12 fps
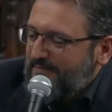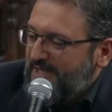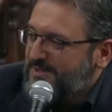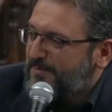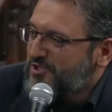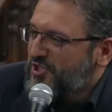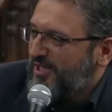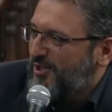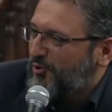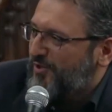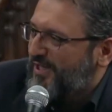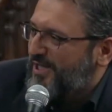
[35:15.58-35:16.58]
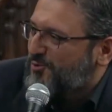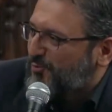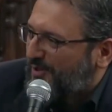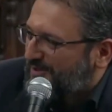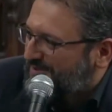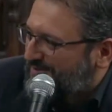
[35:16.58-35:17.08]
especially in today's
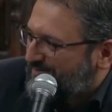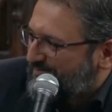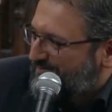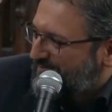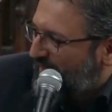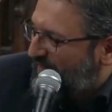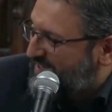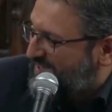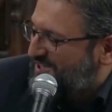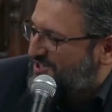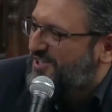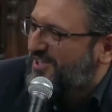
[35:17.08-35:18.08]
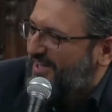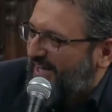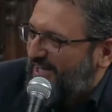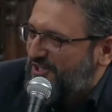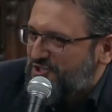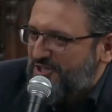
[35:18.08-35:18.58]
world, in this digital
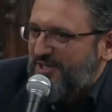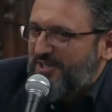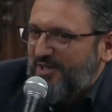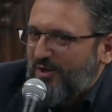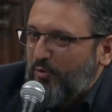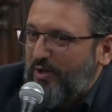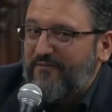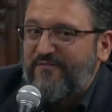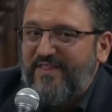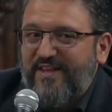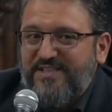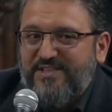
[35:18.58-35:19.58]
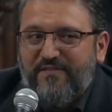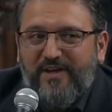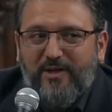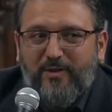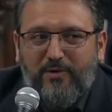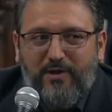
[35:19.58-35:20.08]
age, where everything's
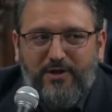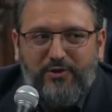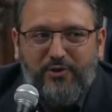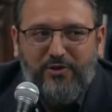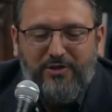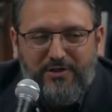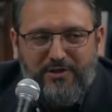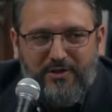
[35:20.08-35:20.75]
available on your